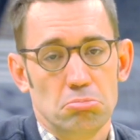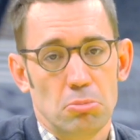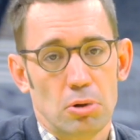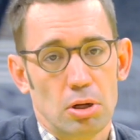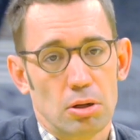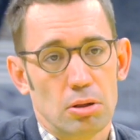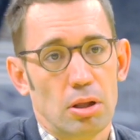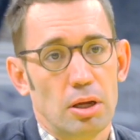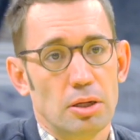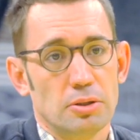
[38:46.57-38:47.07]

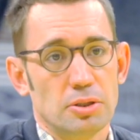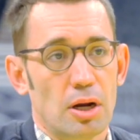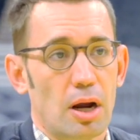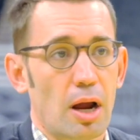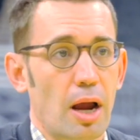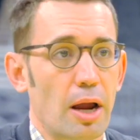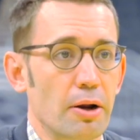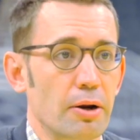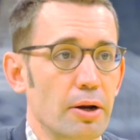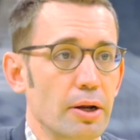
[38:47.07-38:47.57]
our clients are
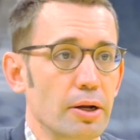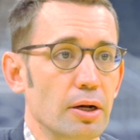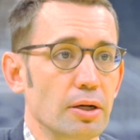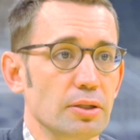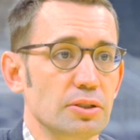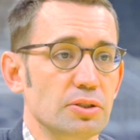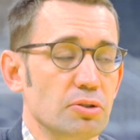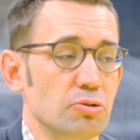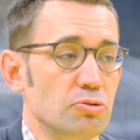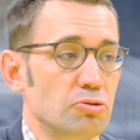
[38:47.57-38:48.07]
hiring
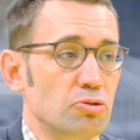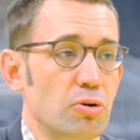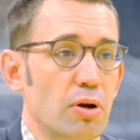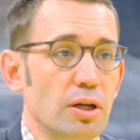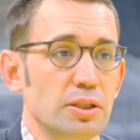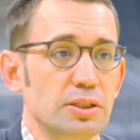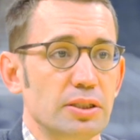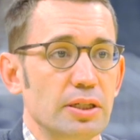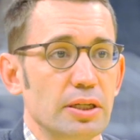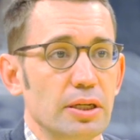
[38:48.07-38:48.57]
us, they're
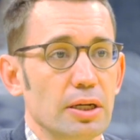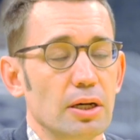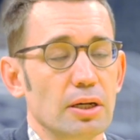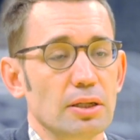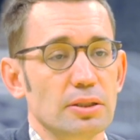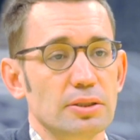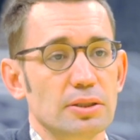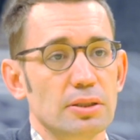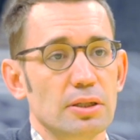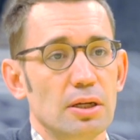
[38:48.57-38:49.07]
trusting
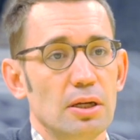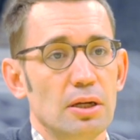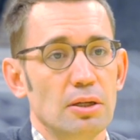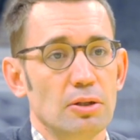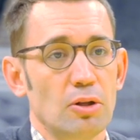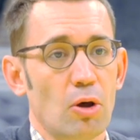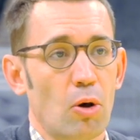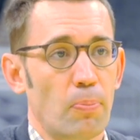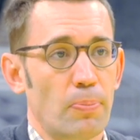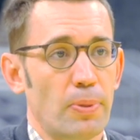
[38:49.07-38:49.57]
us
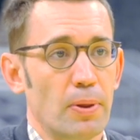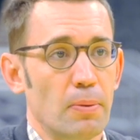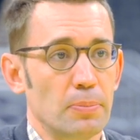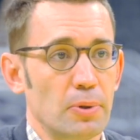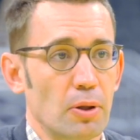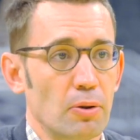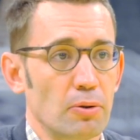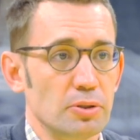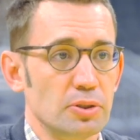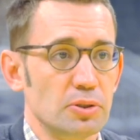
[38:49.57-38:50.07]
to help them
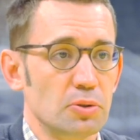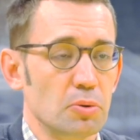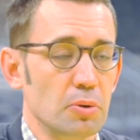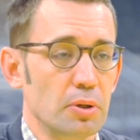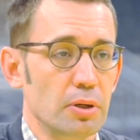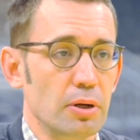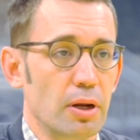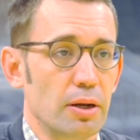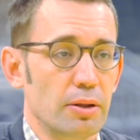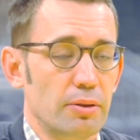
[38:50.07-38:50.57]
tell the
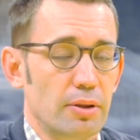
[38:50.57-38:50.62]
story, right?